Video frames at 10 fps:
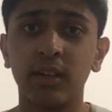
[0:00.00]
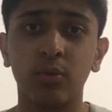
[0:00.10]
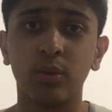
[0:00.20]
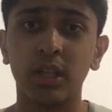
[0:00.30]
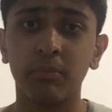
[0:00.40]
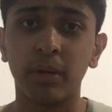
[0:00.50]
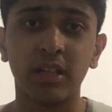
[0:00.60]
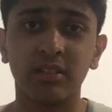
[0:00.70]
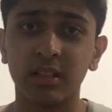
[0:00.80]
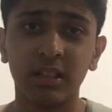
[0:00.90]
we
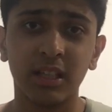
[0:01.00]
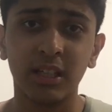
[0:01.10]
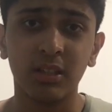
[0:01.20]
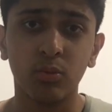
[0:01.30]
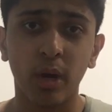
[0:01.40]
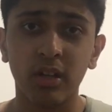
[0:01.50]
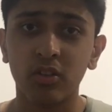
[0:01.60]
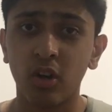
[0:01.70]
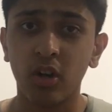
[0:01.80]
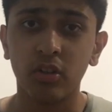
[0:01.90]
basically
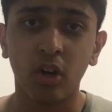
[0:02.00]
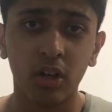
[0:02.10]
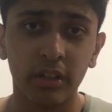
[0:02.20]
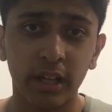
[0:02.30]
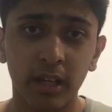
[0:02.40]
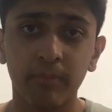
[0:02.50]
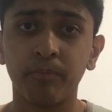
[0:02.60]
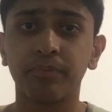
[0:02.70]
went on holiday.